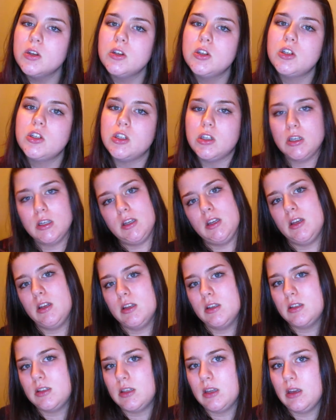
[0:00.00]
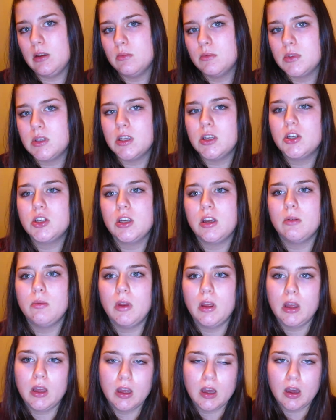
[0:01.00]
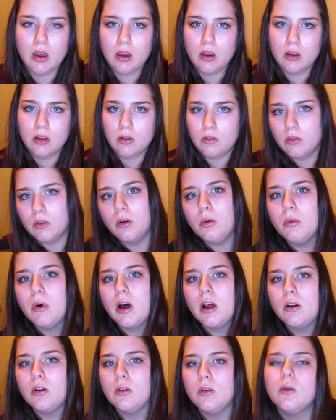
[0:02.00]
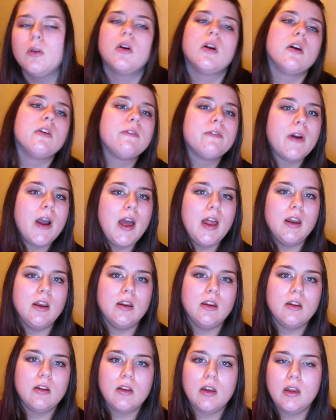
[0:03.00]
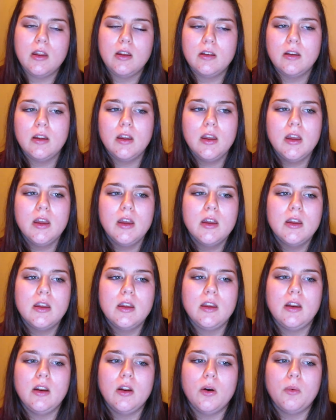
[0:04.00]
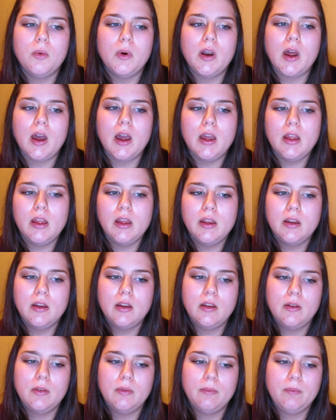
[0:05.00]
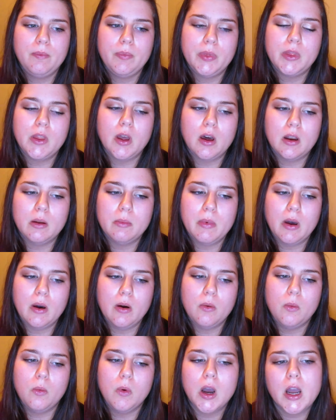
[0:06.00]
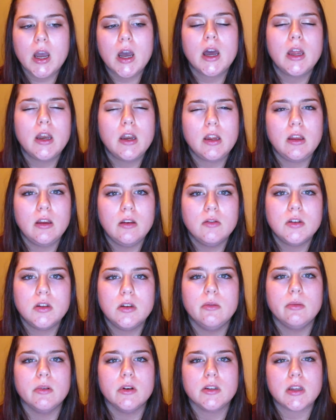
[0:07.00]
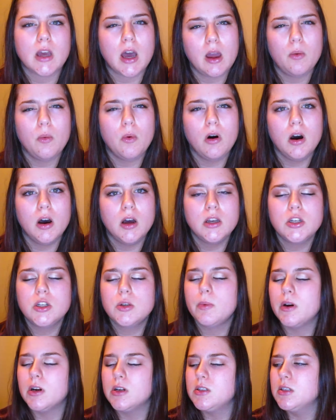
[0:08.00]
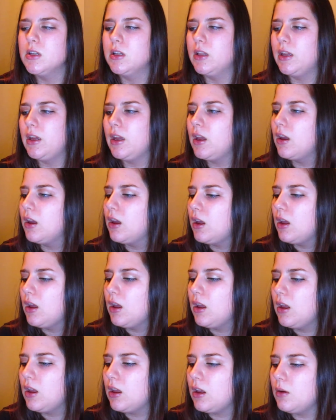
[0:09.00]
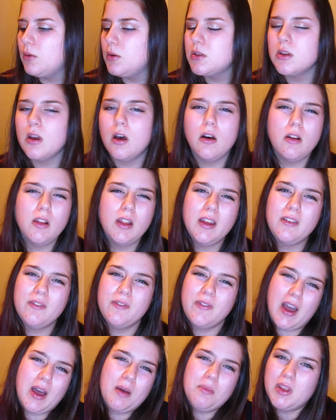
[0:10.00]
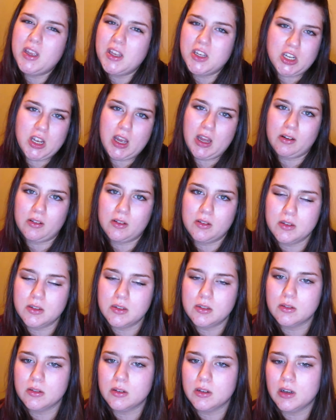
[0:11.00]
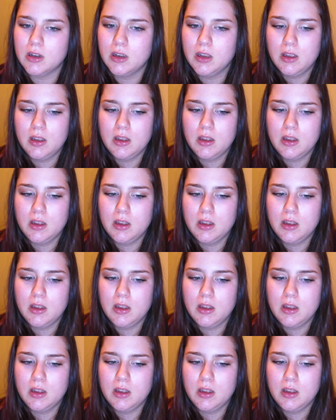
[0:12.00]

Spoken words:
she seems like she could be a good role model or a friend. And when I thought about what kind of YouTubers I watch personally, it was all like family channels or